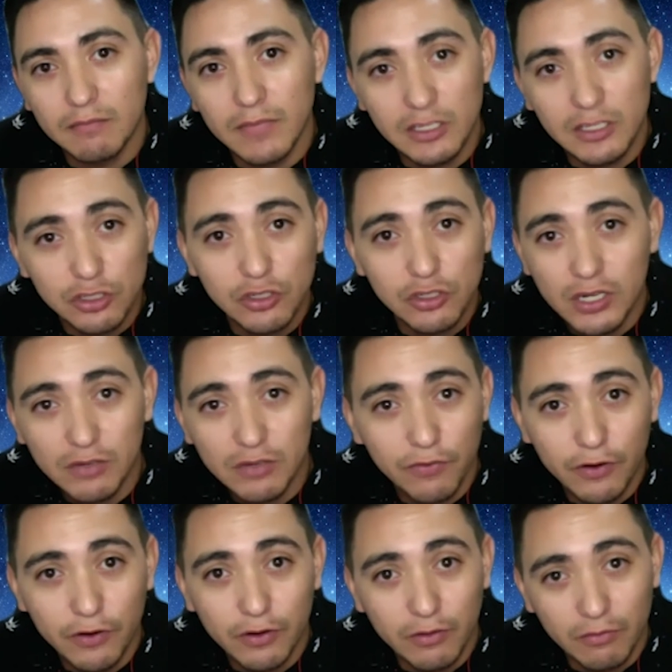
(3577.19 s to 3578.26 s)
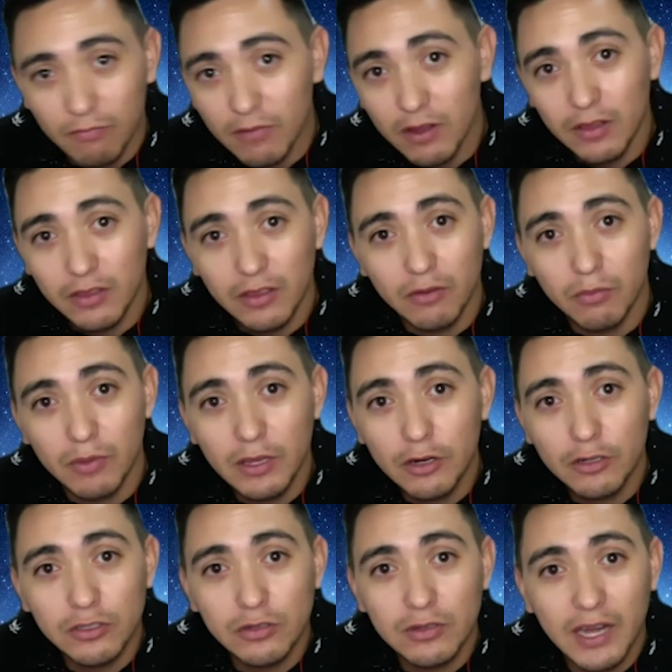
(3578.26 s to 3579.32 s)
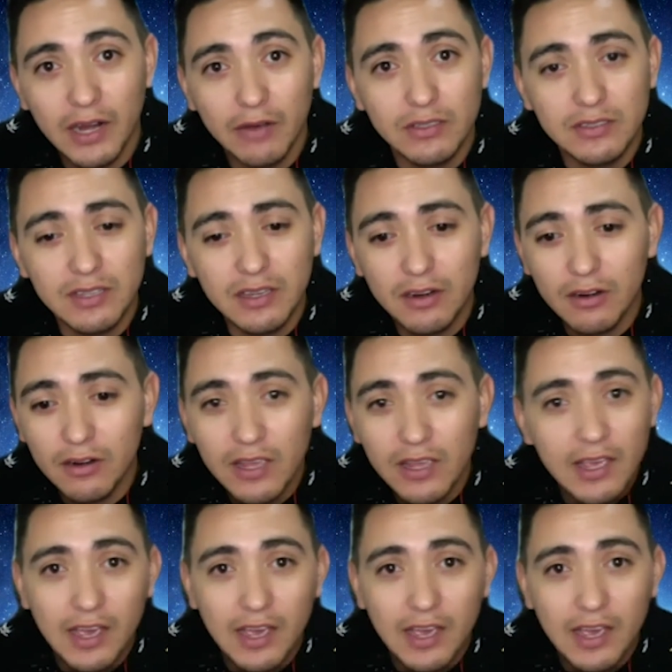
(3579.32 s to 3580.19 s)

instruct for the week or two that I was there,